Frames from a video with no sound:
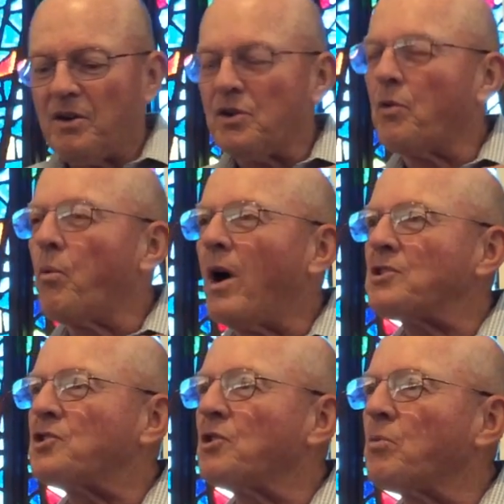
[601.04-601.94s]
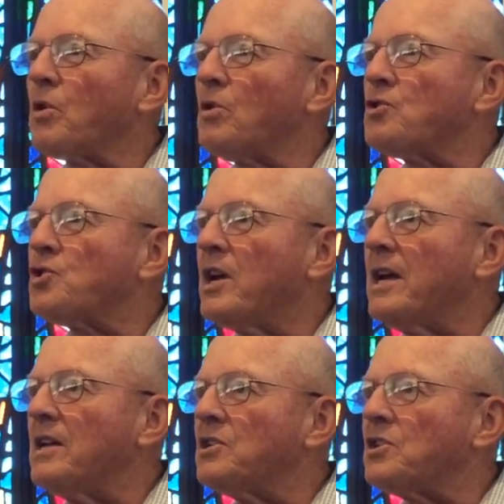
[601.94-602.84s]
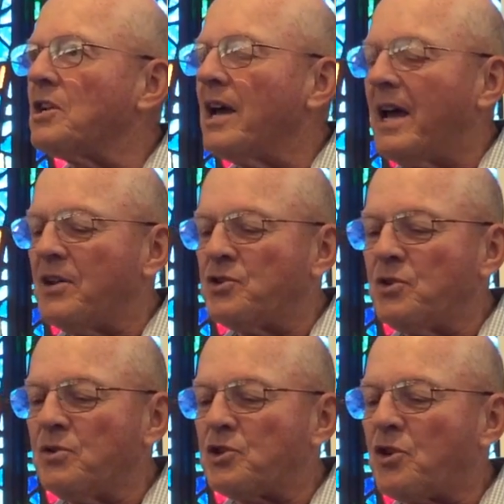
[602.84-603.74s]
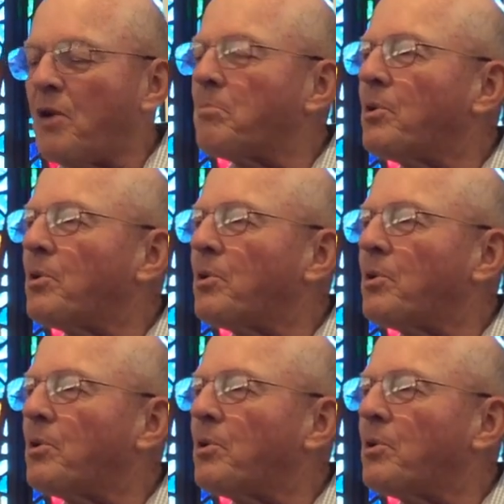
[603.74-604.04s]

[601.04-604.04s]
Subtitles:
to watch the world change as you start